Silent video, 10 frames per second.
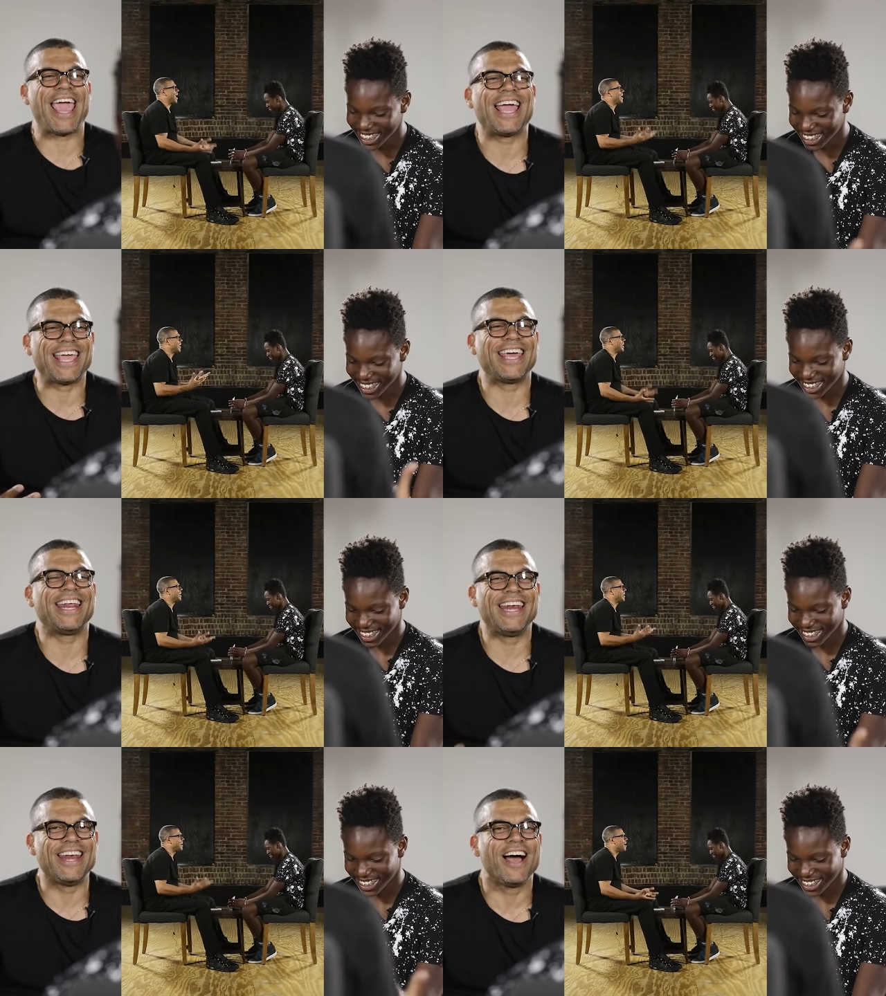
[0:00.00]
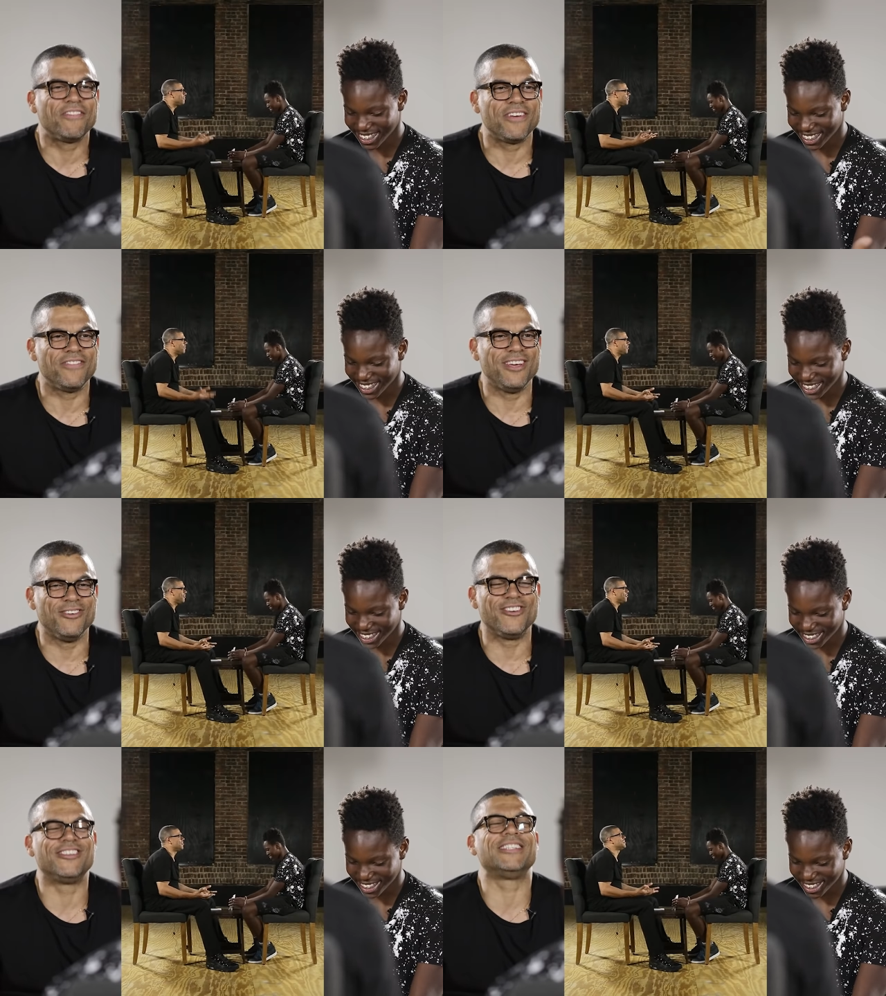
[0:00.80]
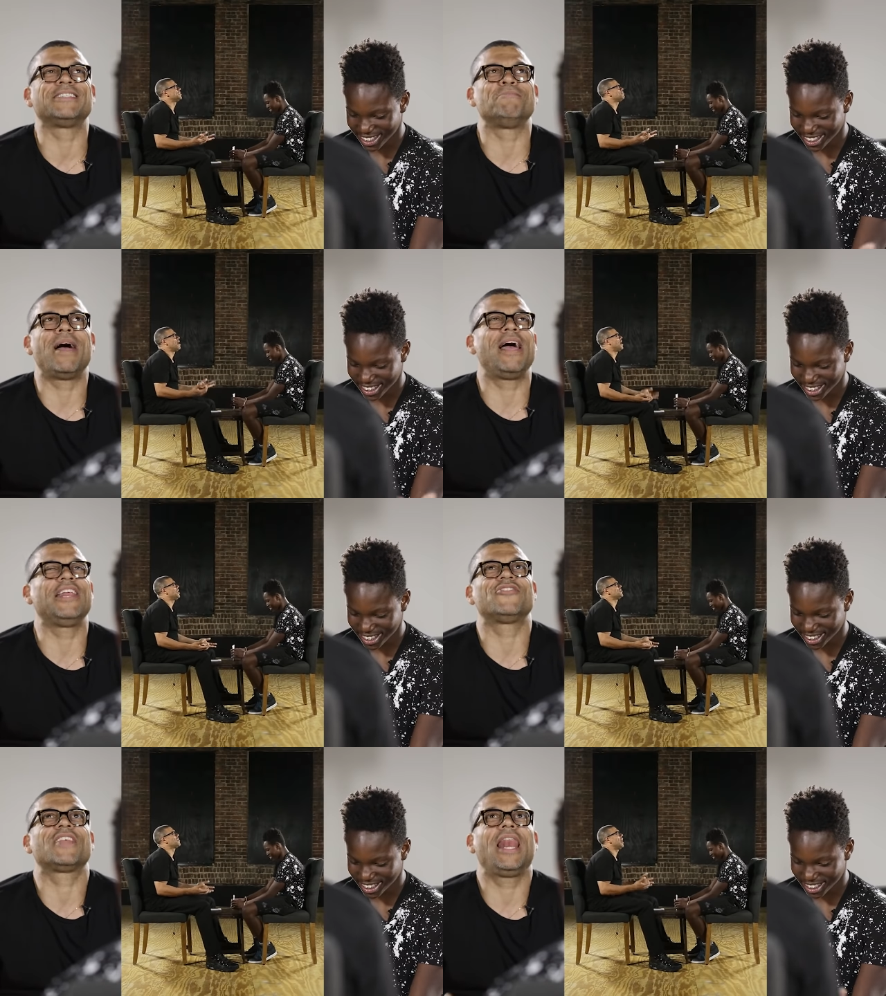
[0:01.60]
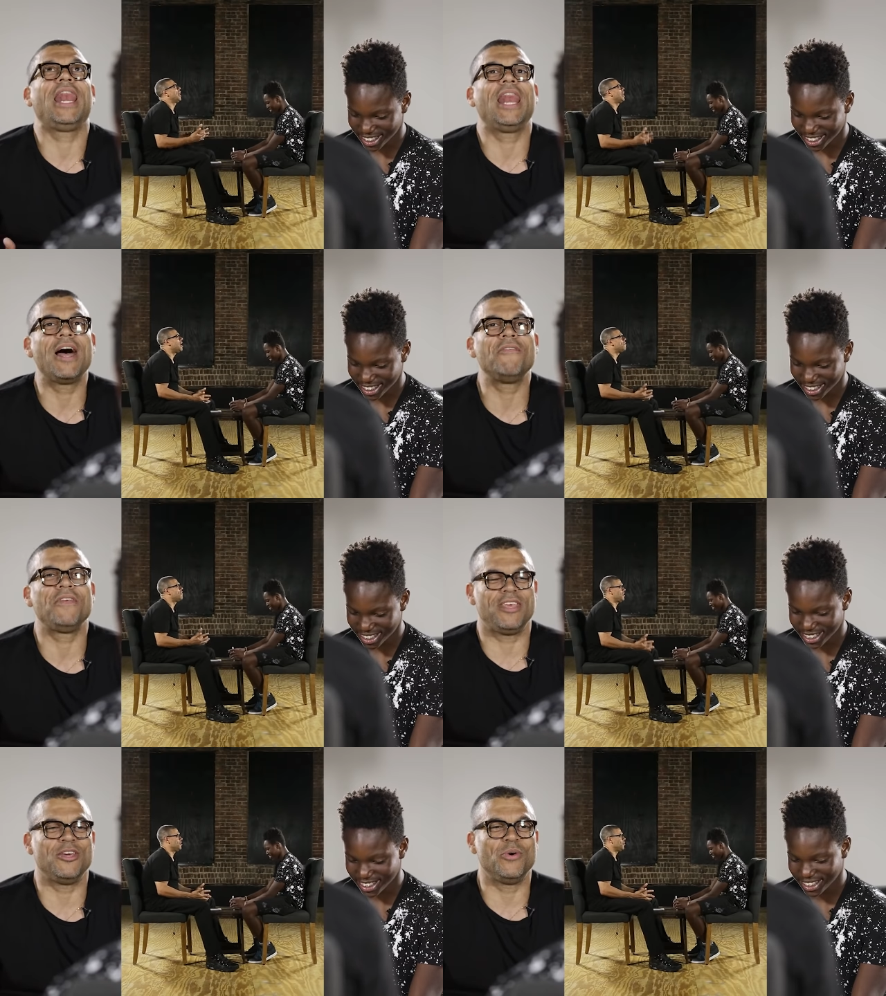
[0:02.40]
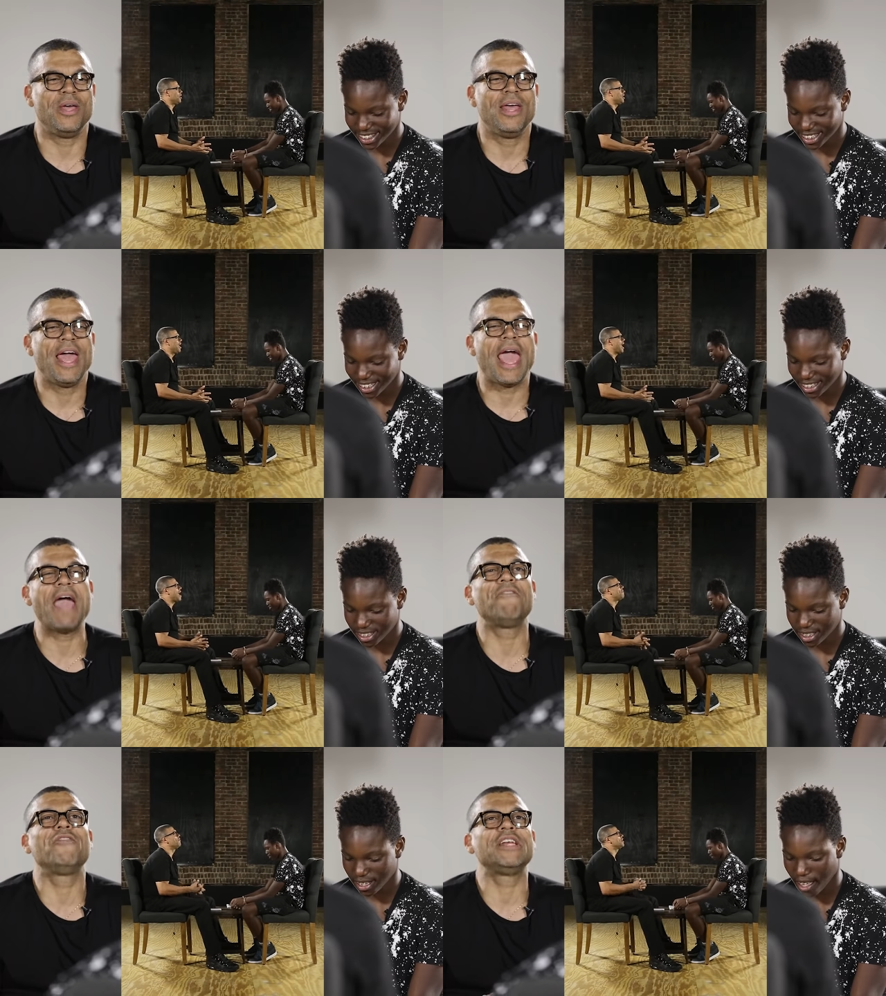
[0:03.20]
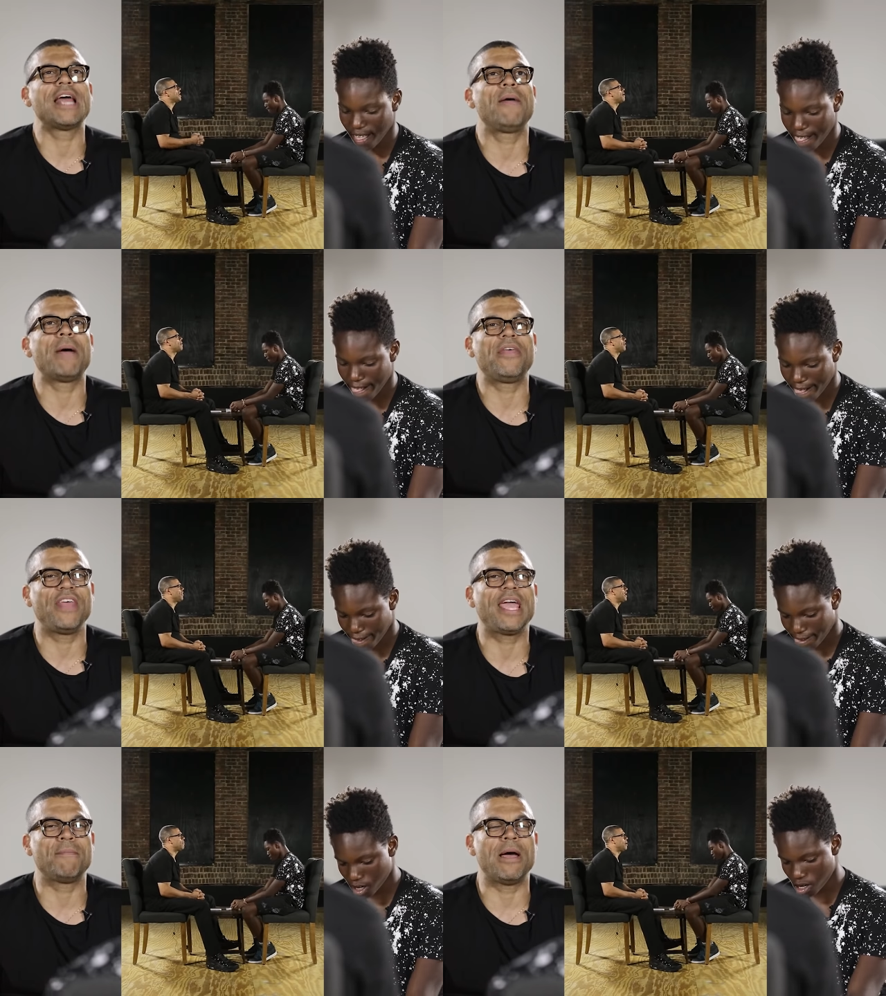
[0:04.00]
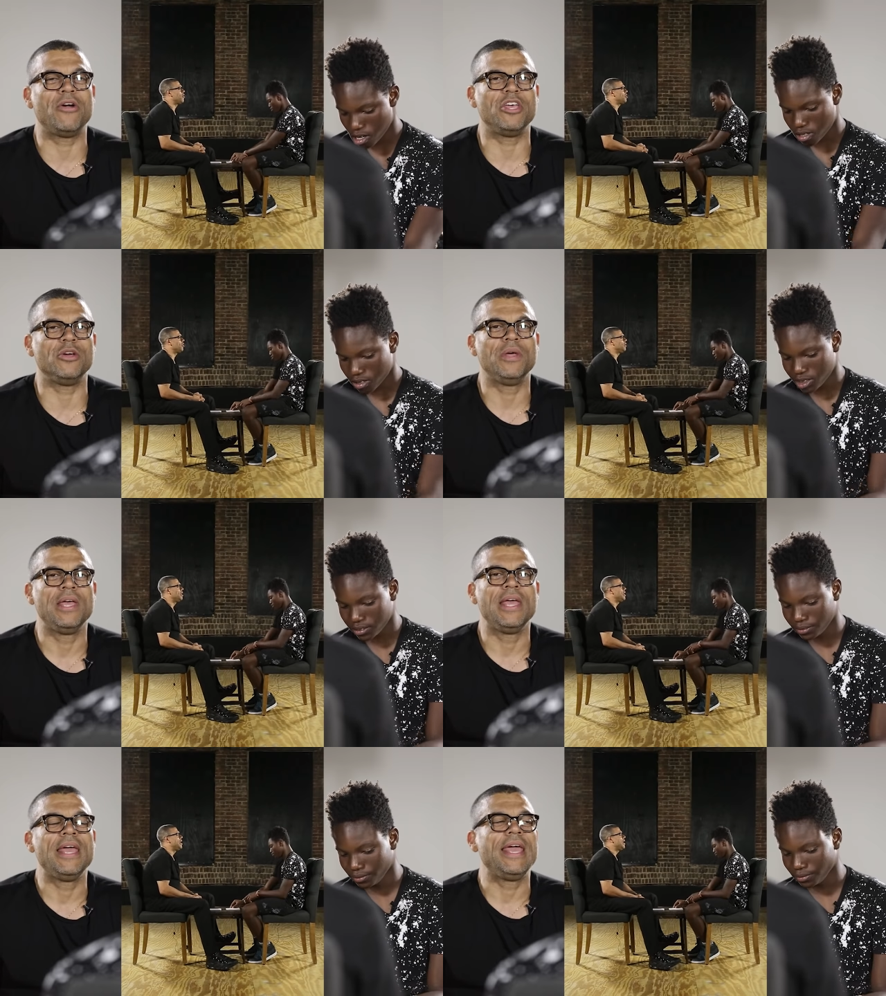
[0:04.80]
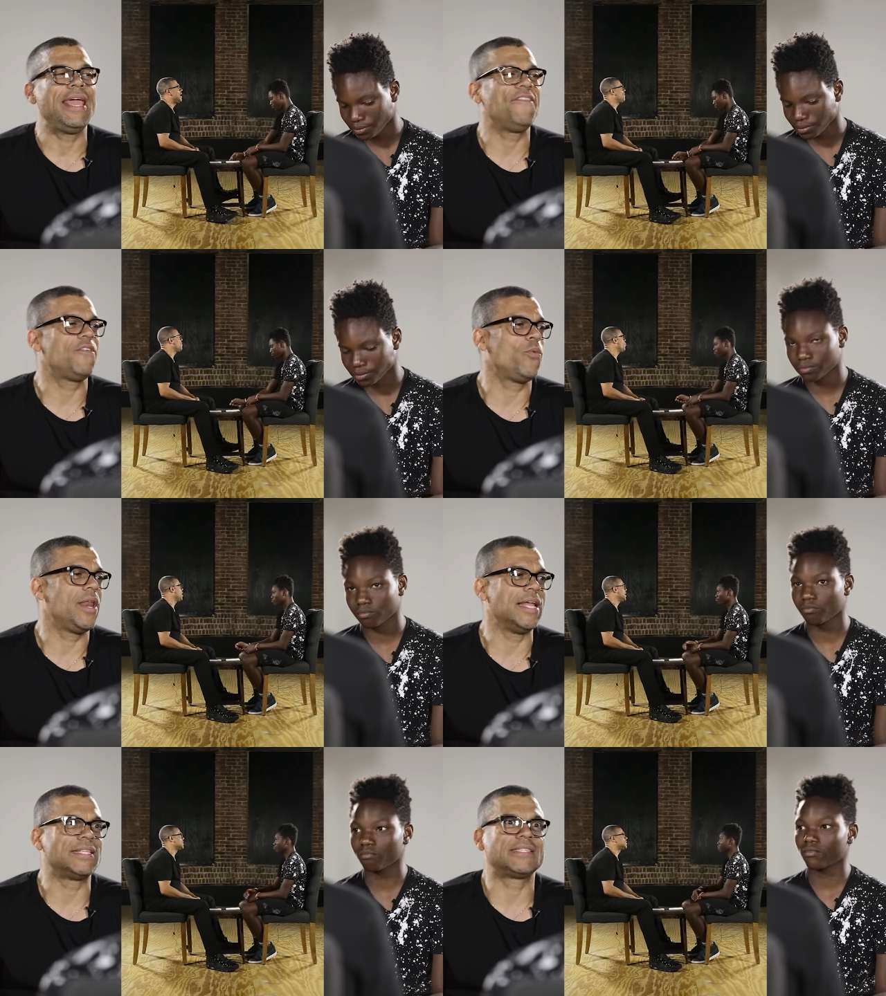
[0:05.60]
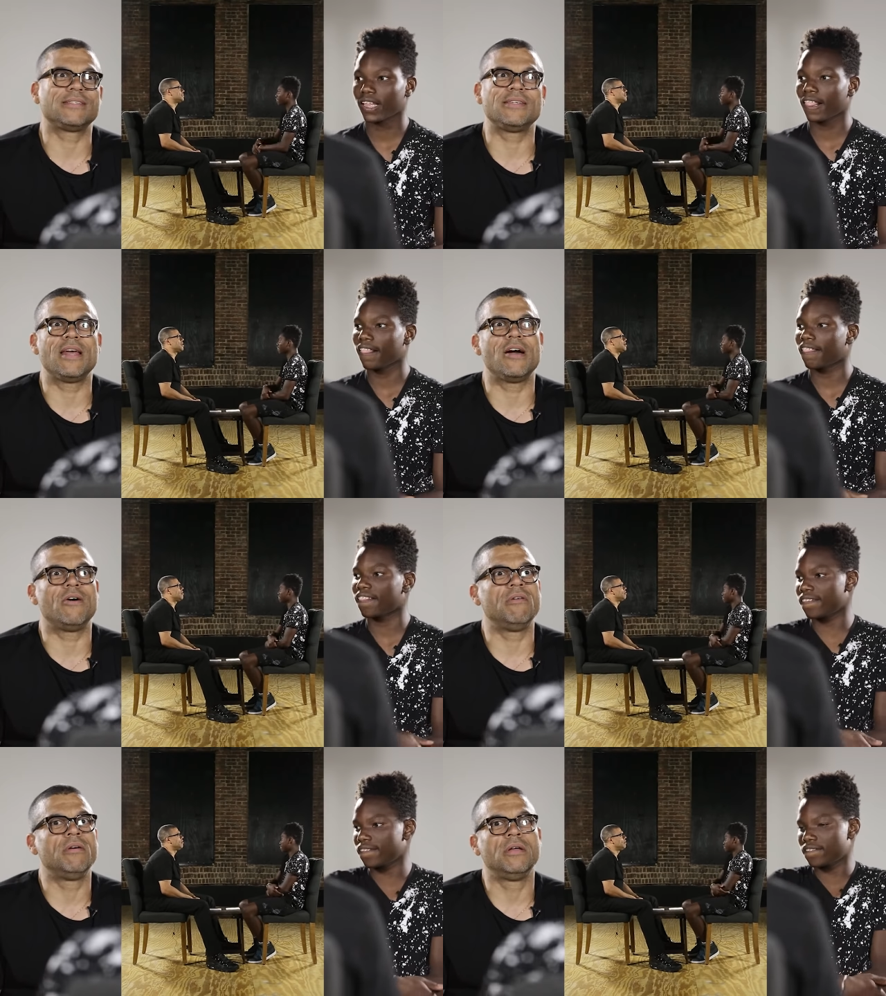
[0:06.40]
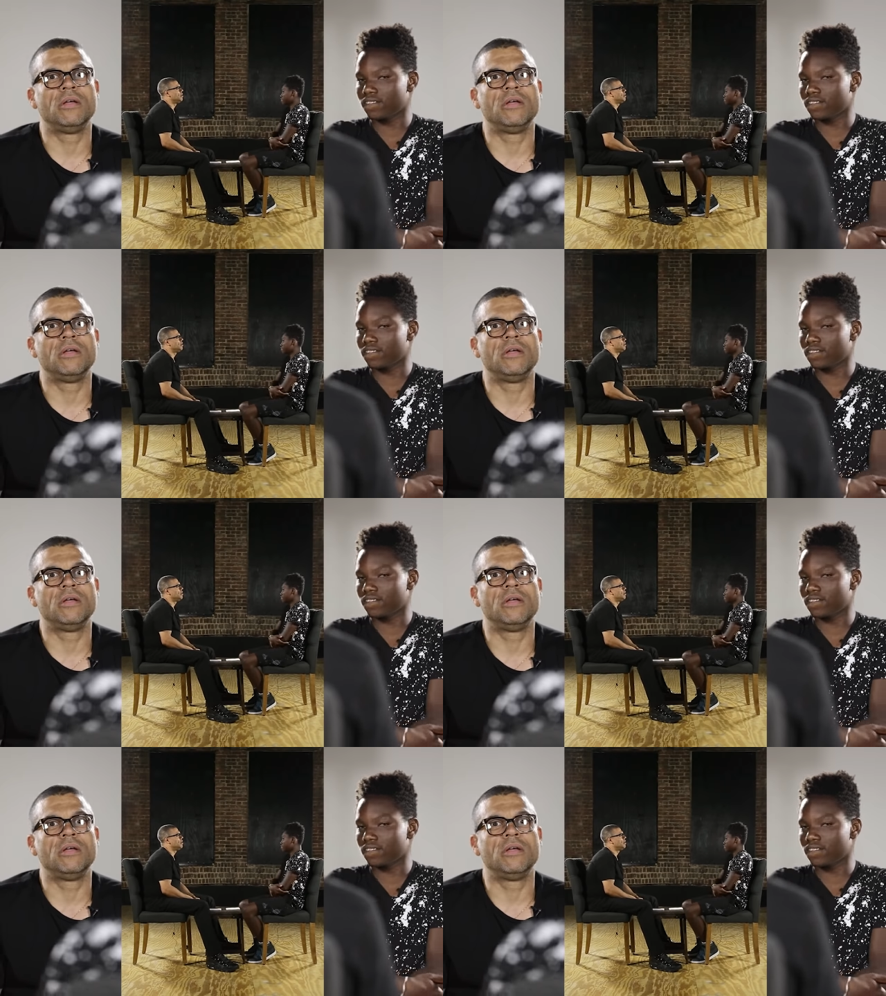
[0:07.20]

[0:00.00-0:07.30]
Speaker 1: can't get enough of you. You're just my, I just love you. Every time I think about you, even when it's, you know,